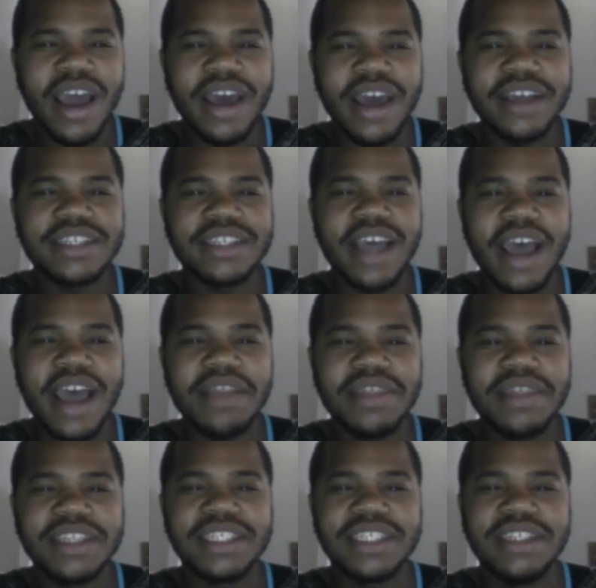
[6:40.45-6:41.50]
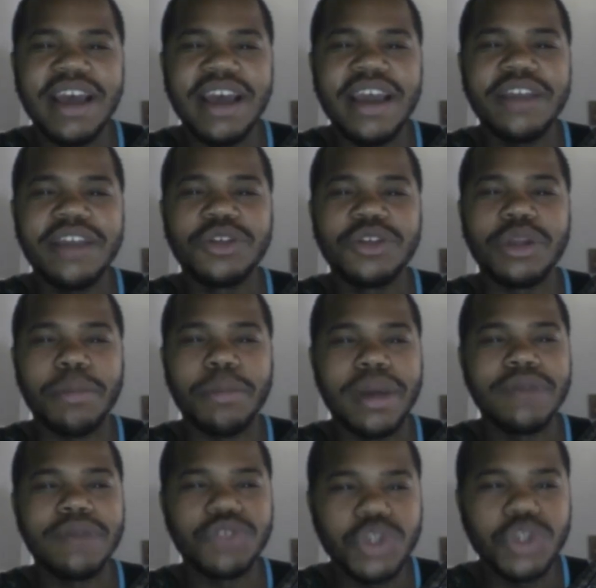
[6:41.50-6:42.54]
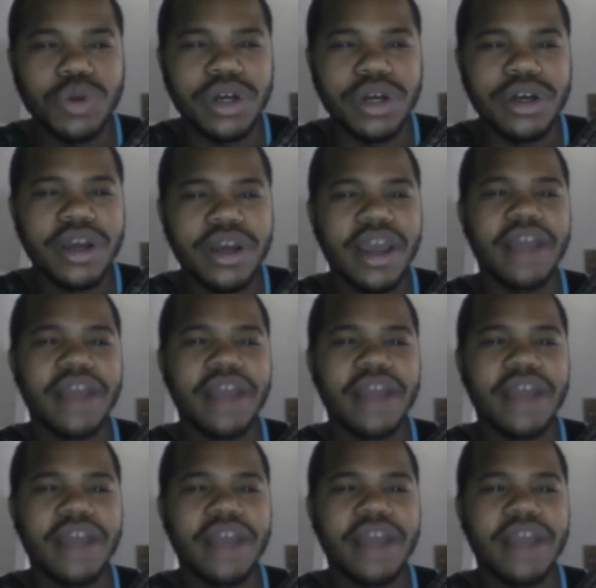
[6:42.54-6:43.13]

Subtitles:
as at this day to the men of Judah,